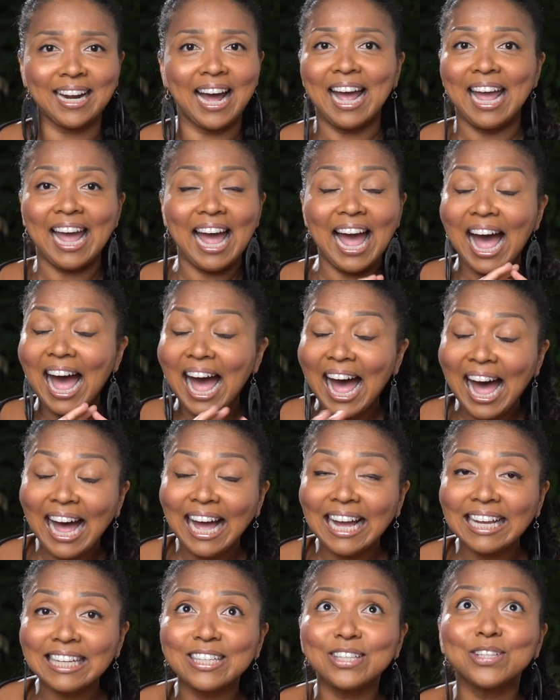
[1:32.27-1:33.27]
I
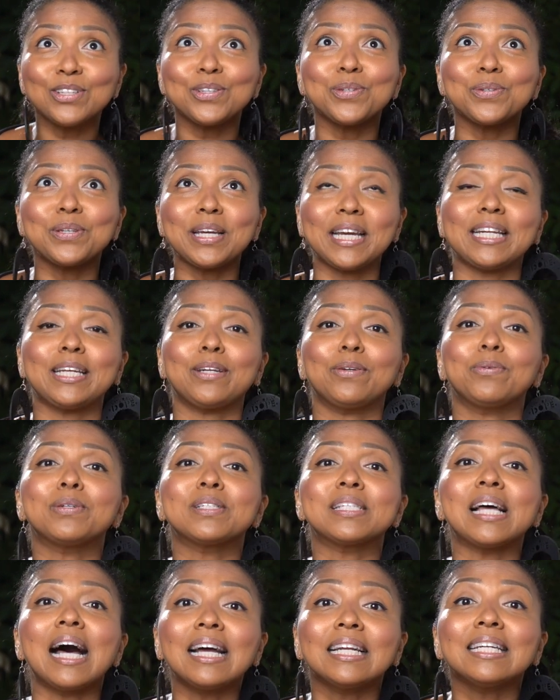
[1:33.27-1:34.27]
had to get it. It
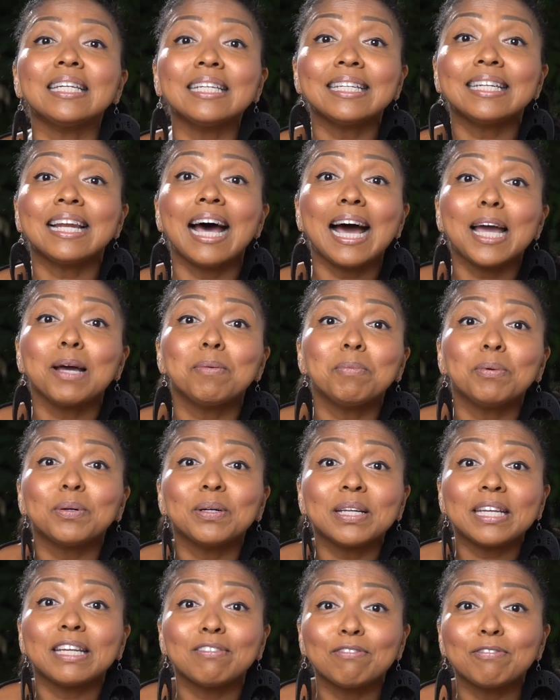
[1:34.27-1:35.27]
was
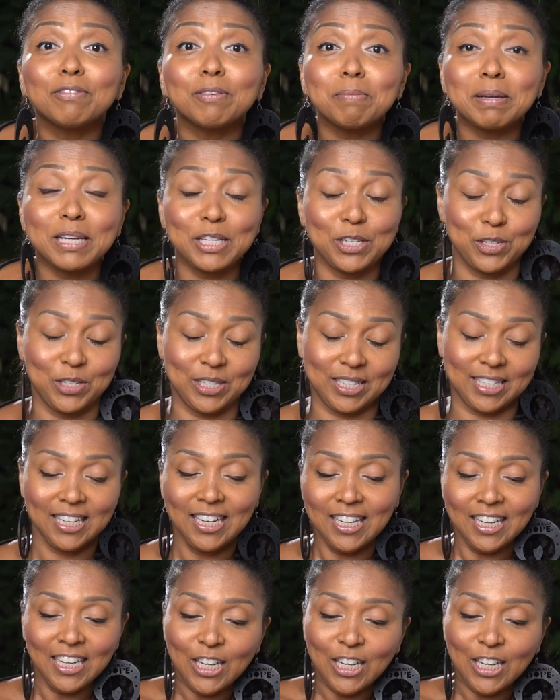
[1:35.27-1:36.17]
undeniable information.